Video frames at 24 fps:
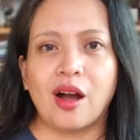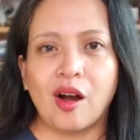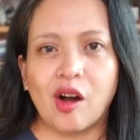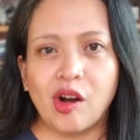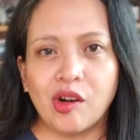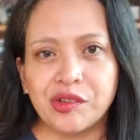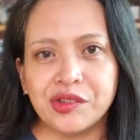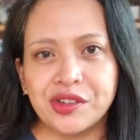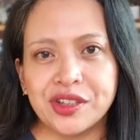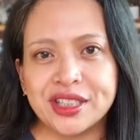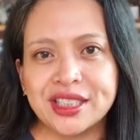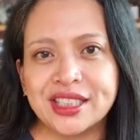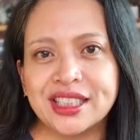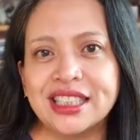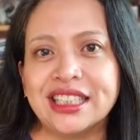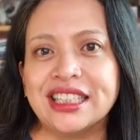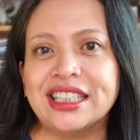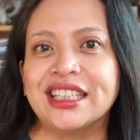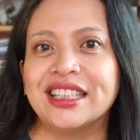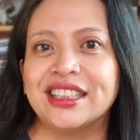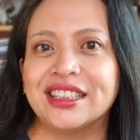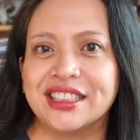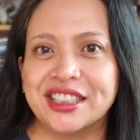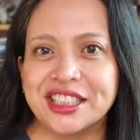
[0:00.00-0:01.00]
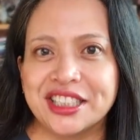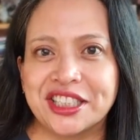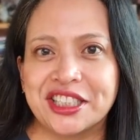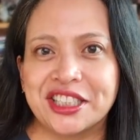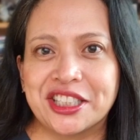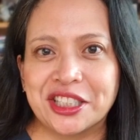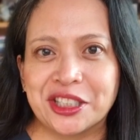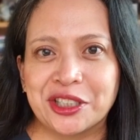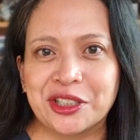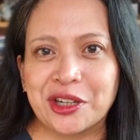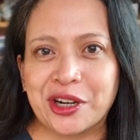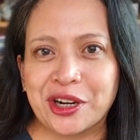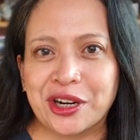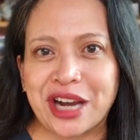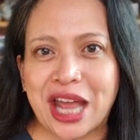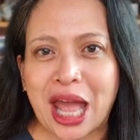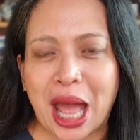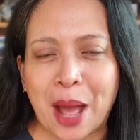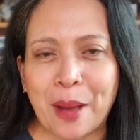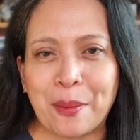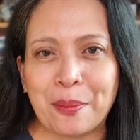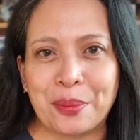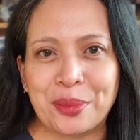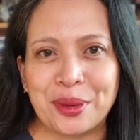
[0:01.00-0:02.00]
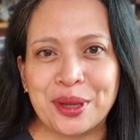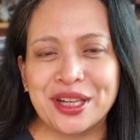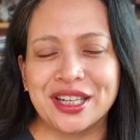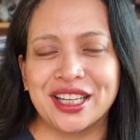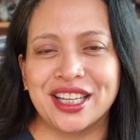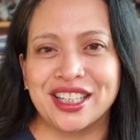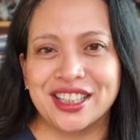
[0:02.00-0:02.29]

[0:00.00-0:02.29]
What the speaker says: Obviously, this did not happen